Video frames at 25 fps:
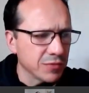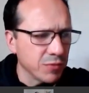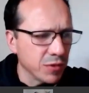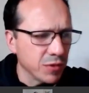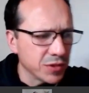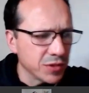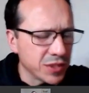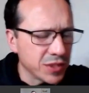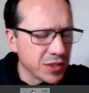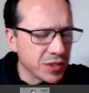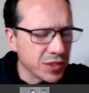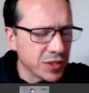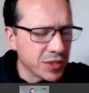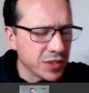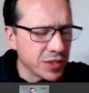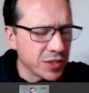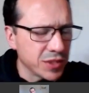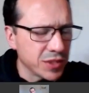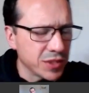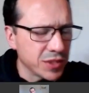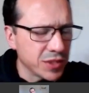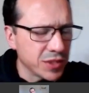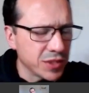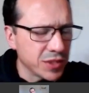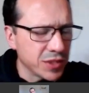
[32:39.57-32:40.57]
watching
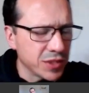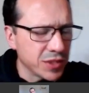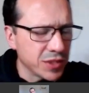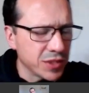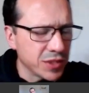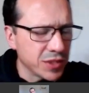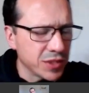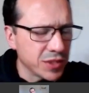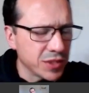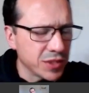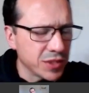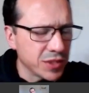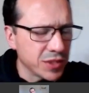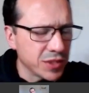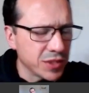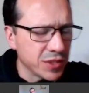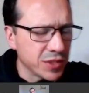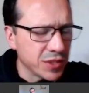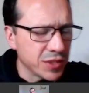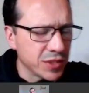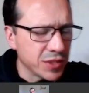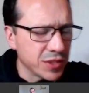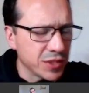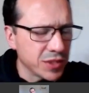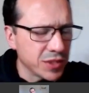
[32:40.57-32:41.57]
and tuning in would
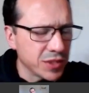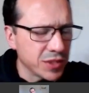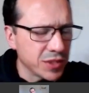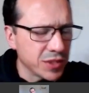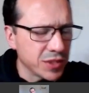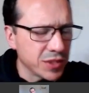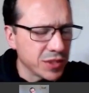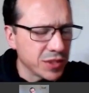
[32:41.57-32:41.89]
be to